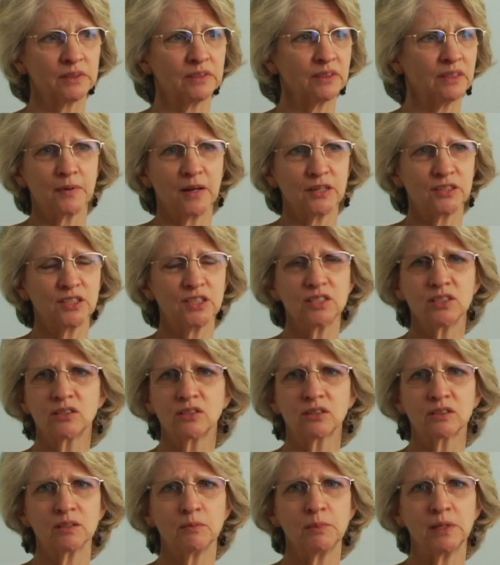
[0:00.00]
and she
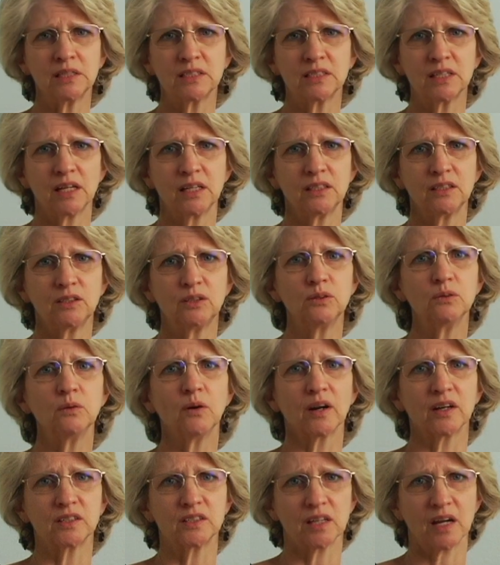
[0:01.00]
just looked at me and said, "You
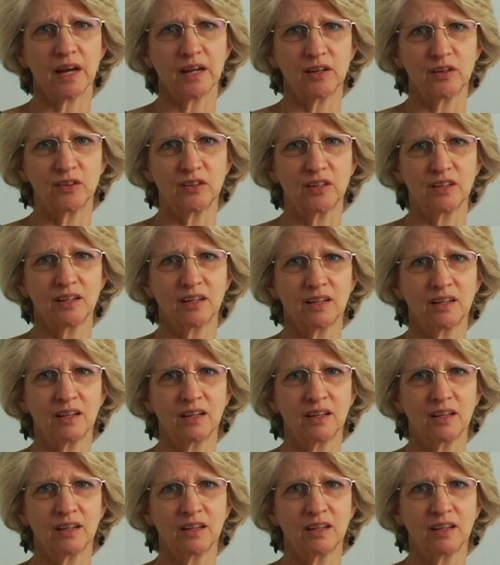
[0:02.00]
are tired."